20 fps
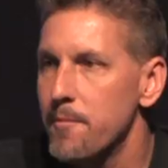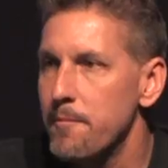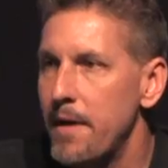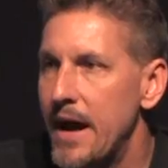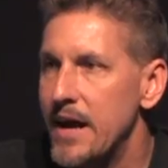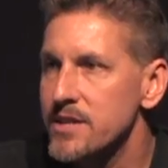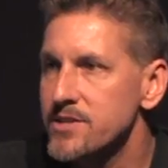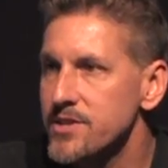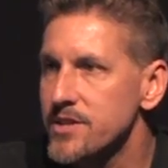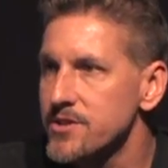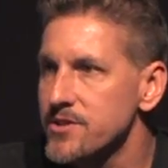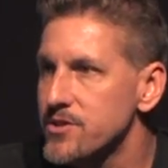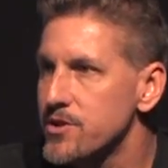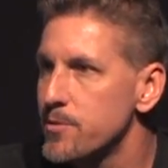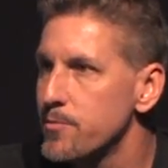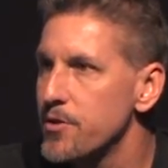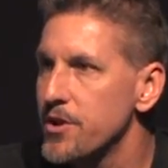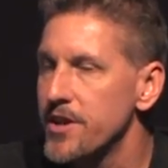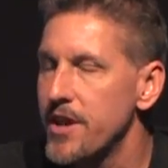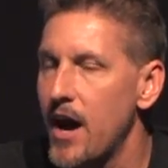mass
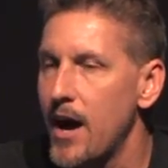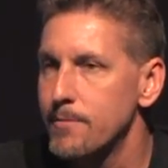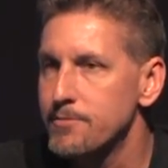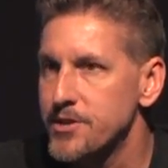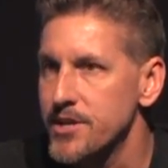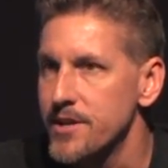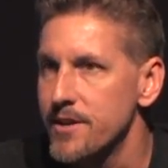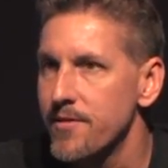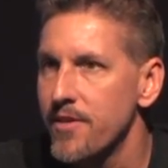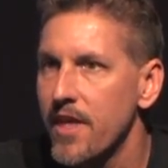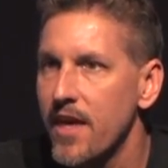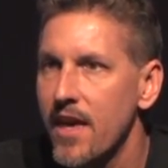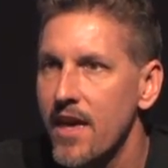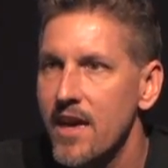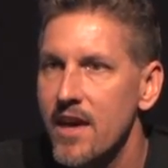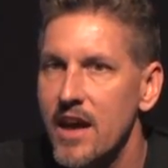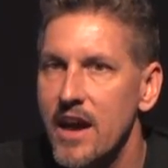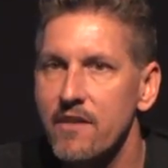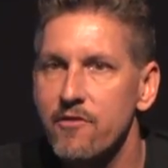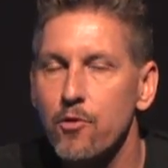consumer adoption.
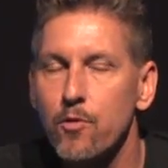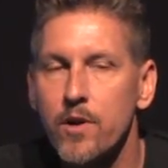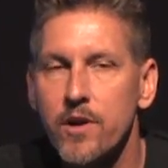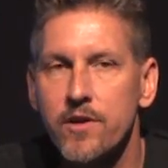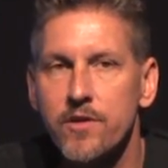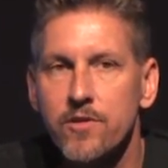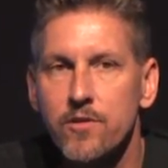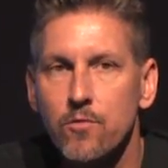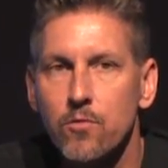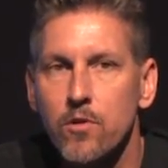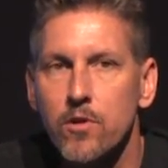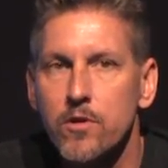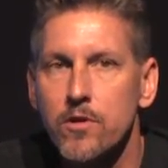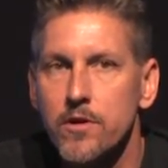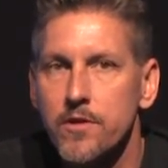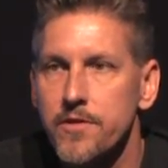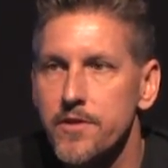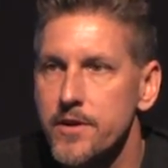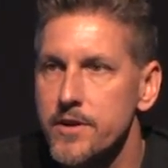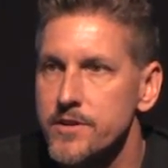Everywhere in the
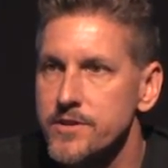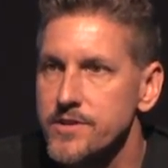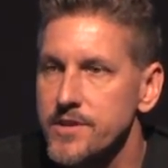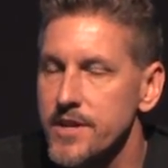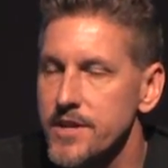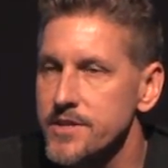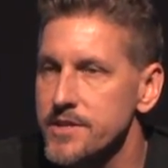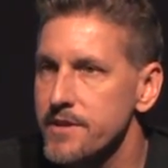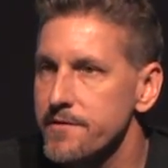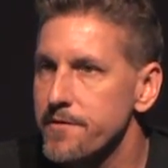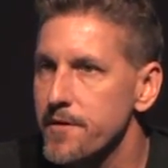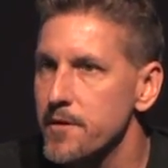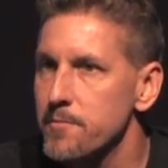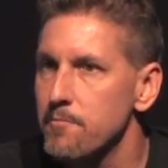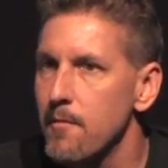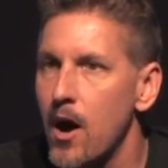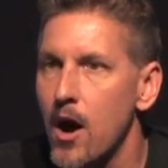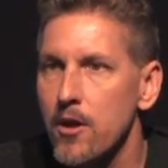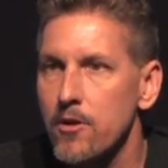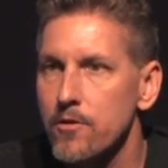world, there's a different
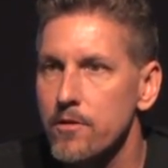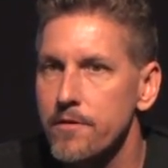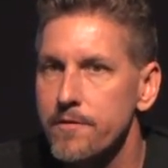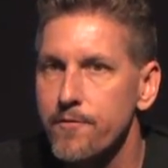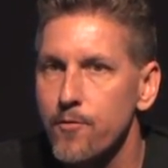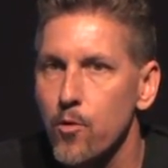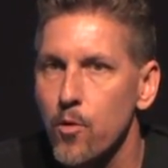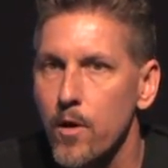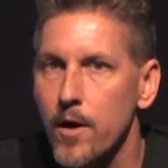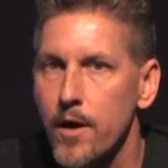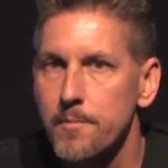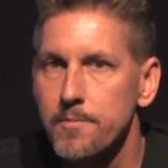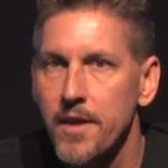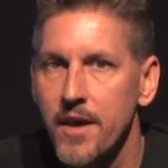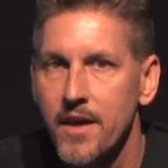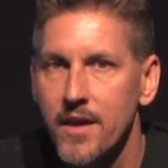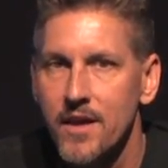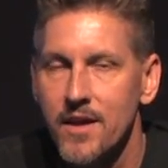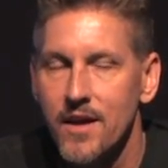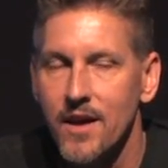model for
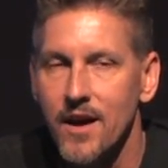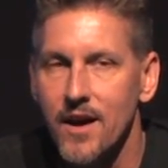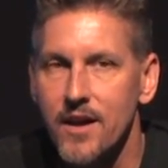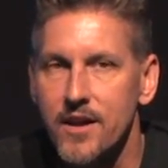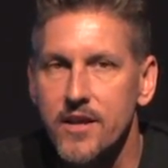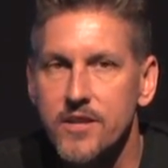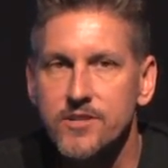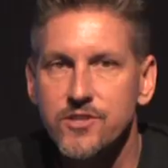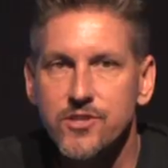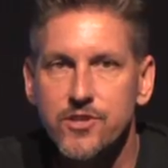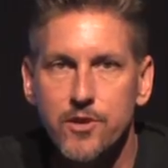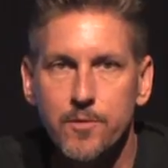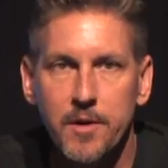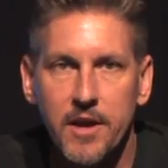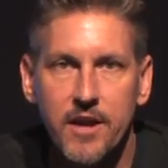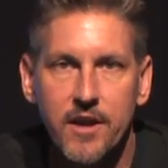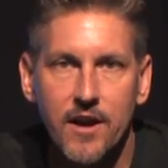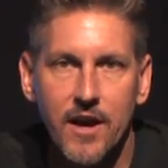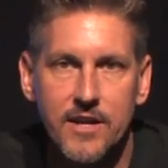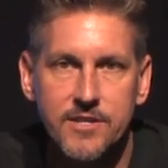
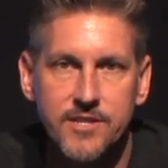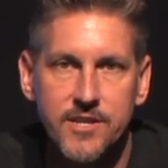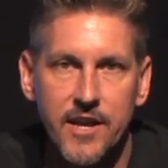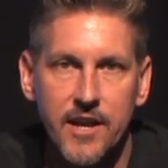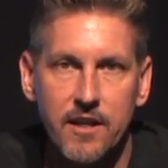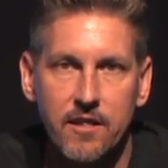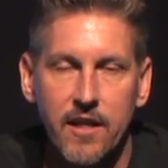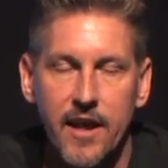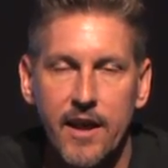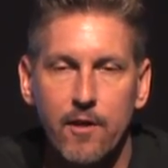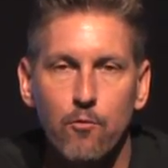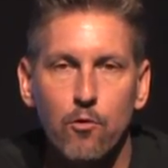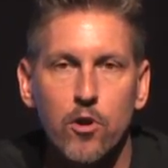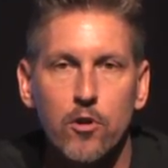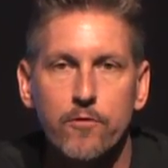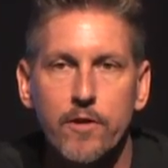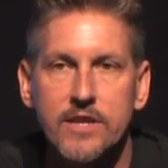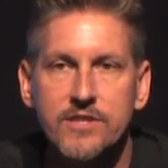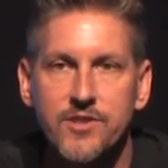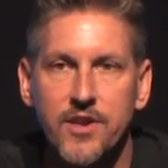consuming content like World
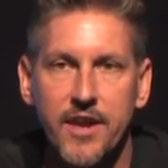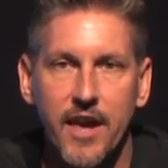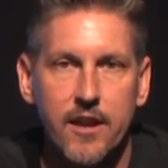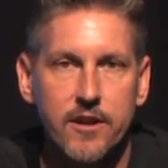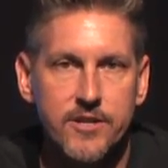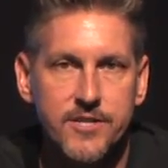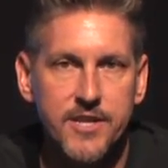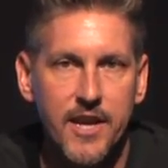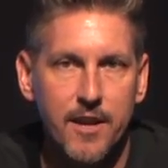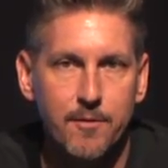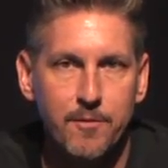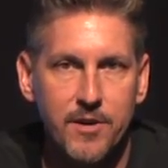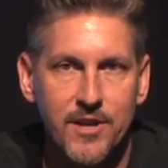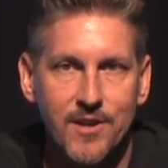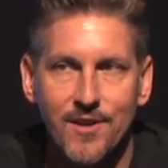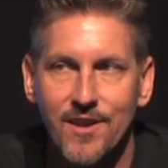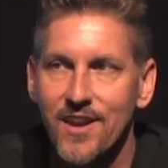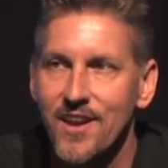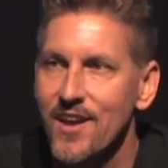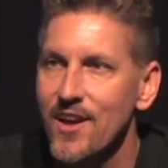Wrestling Entertainment
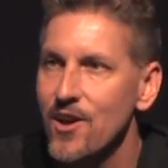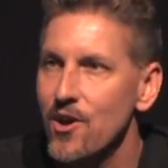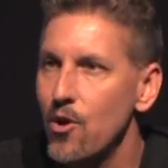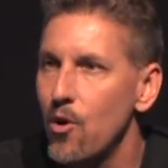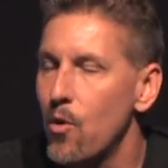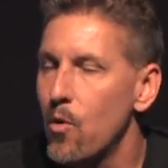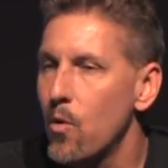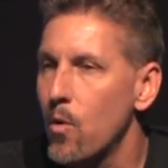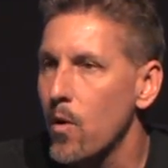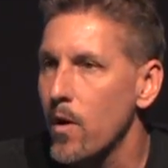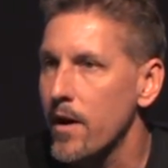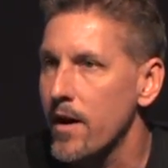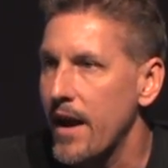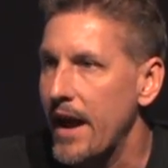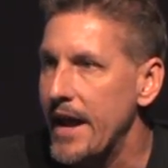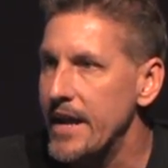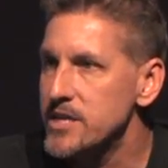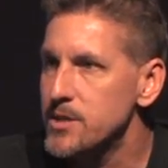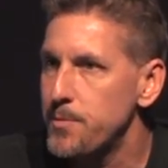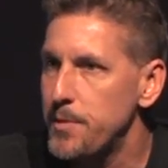or
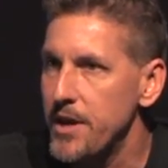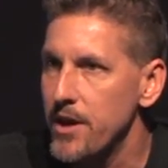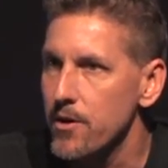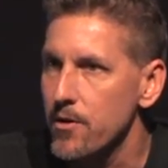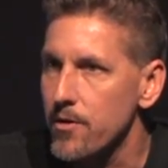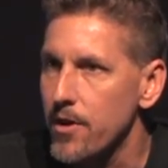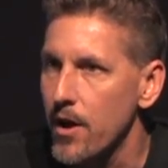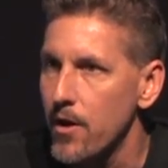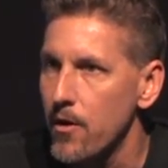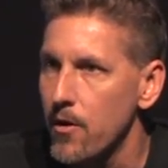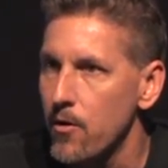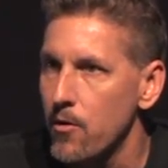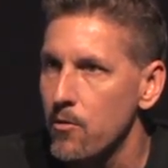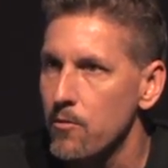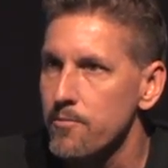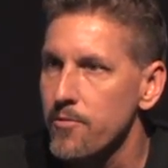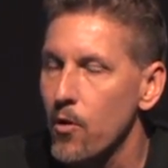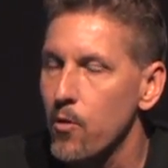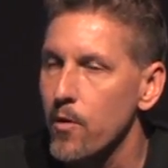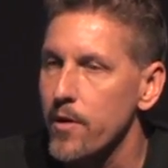HBO Go
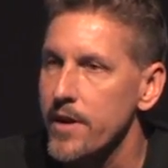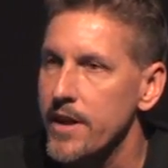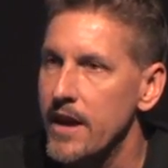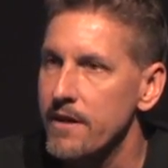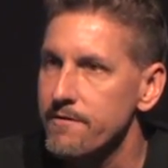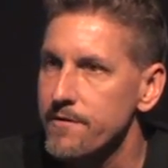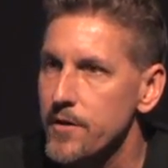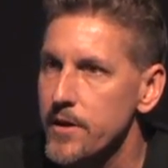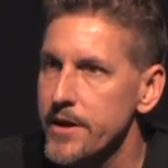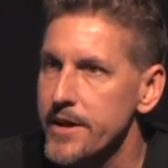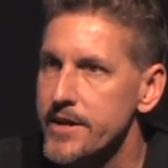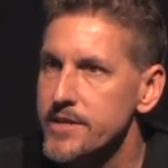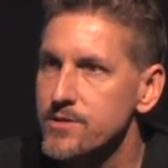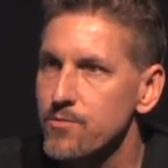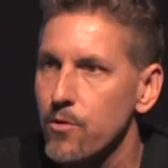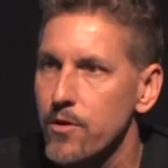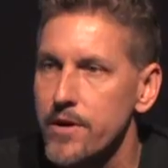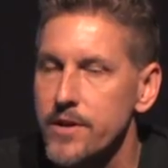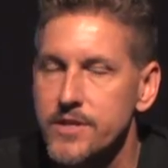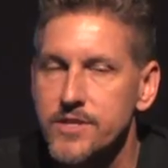or Netflix,
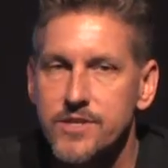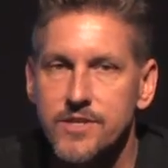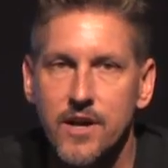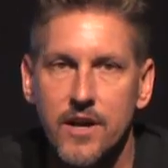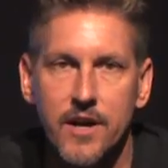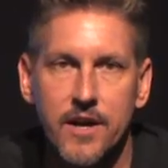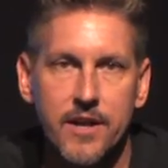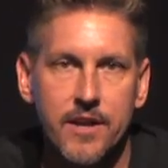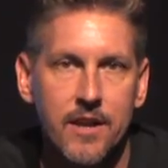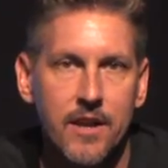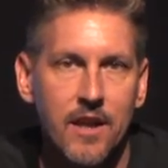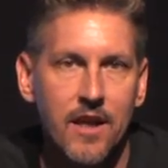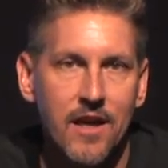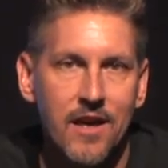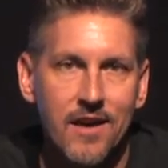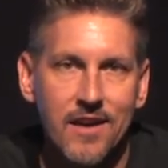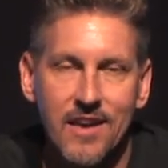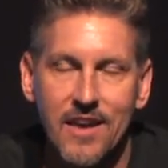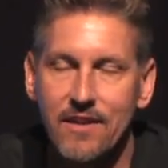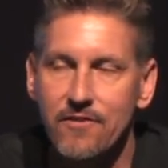where it's done,
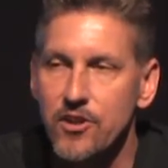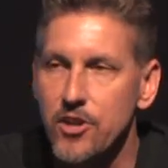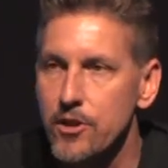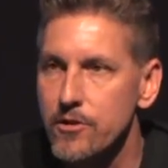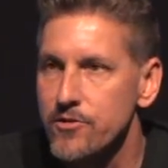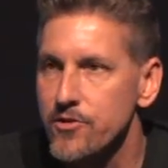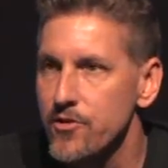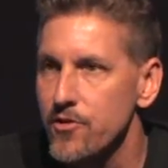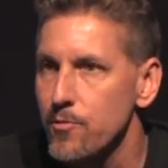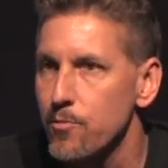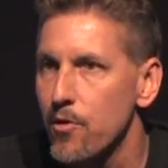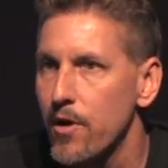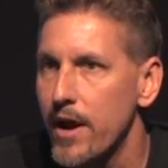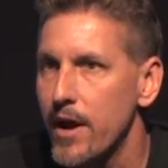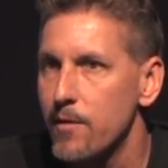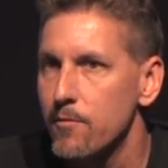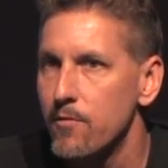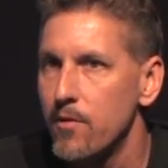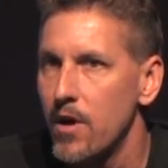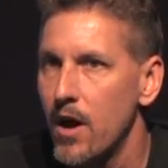even YouTube
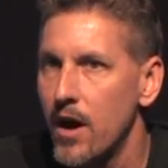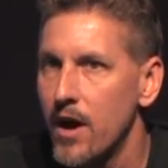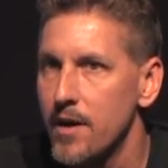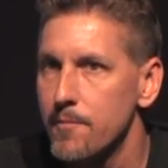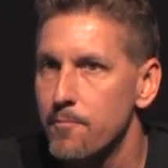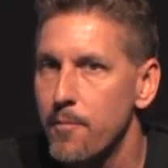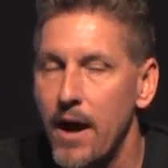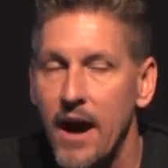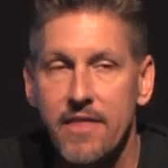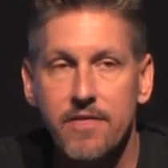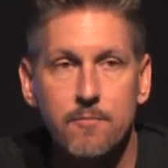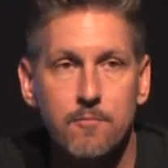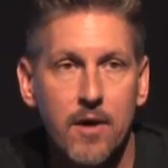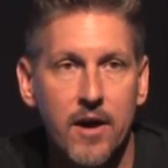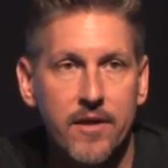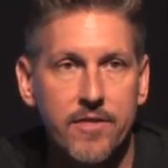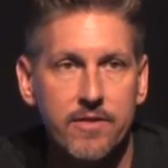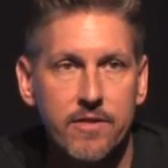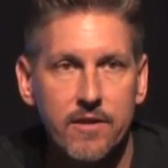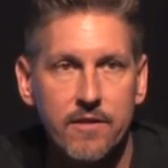Red, by the
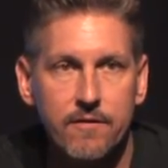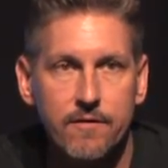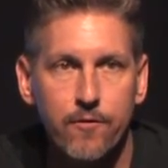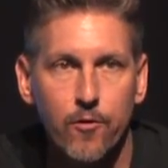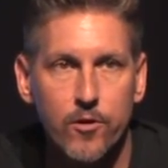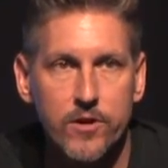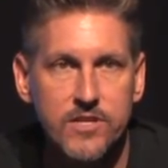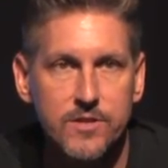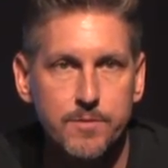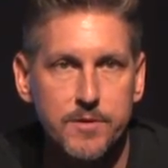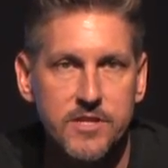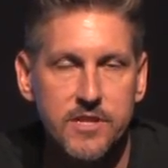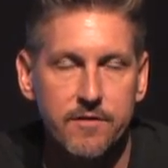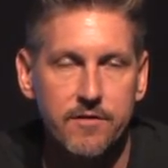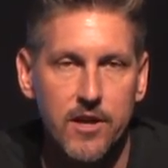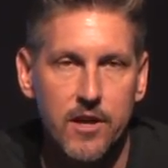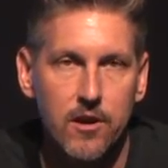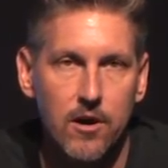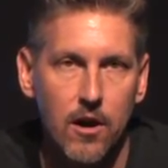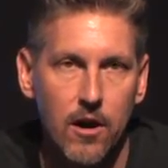month for a
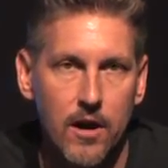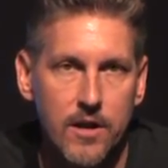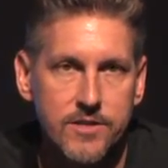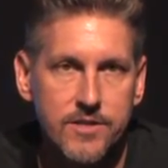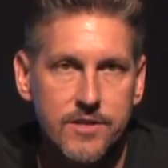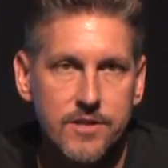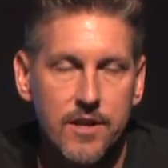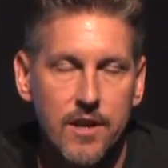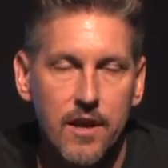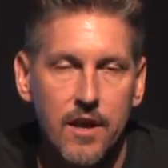specific cost.